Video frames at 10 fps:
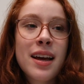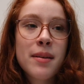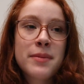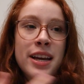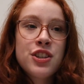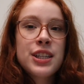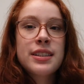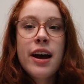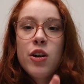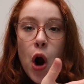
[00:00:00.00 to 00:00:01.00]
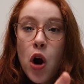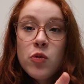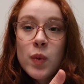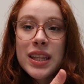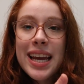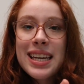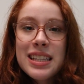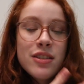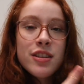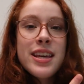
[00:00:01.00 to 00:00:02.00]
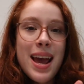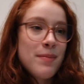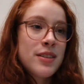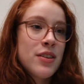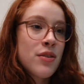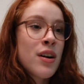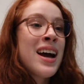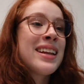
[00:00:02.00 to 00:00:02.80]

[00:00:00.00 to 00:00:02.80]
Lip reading: adaptations that aren't related to the MCU